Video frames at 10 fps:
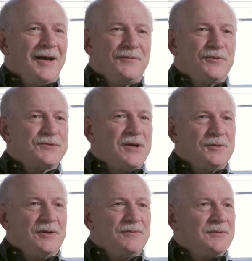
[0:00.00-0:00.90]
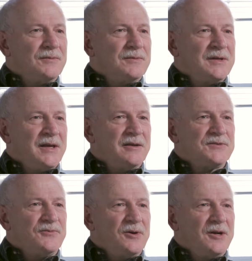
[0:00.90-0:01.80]
I first heard of the
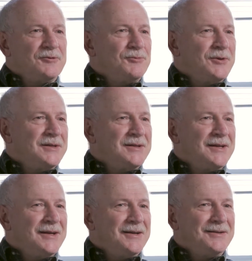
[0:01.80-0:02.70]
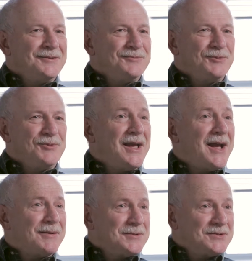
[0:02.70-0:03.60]
AS400 when we
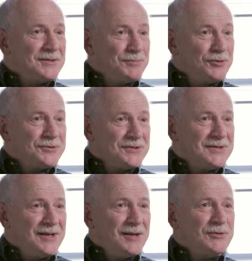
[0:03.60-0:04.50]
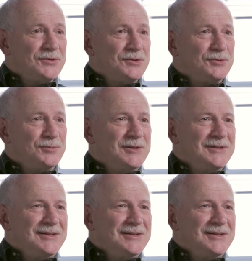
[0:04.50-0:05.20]
actually purchased Lyman Tube.